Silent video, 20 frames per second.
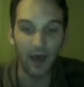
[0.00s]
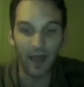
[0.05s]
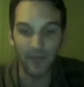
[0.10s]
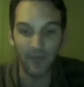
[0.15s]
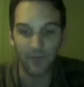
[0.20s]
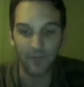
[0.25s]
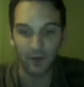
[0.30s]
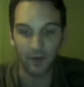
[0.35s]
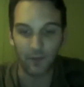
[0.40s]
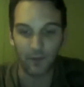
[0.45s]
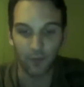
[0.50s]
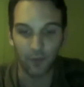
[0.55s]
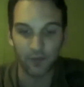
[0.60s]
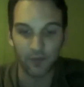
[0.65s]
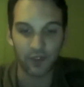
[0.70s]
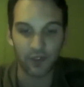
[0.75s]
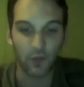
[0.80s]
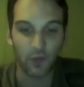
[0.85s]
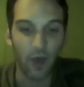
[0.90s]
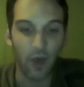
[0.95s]
haven't been on the
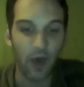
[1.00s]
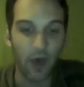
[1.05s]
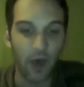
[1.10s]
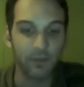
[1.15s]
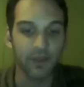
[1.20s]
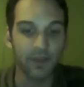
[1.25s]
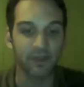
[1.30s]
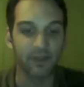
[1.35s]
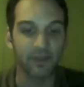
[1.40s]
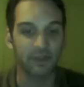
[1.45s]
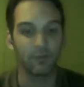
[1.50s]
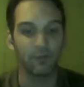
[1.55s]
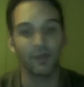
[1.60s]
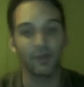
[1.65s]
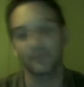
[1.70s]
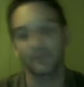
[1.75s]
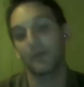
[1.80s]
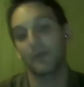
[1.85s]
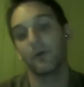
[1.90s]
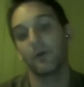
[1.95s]
boards in a while because it's
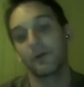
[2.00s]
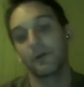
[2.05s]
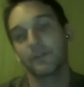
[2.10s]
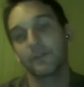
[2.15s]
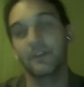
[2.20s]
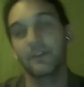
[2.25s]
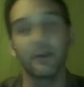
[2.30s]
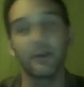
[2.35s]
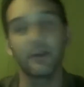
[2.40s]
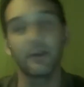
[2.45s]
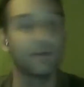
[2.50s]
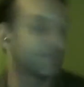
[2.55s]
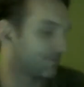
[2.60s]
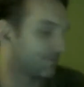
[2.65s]
blocked at my work, so.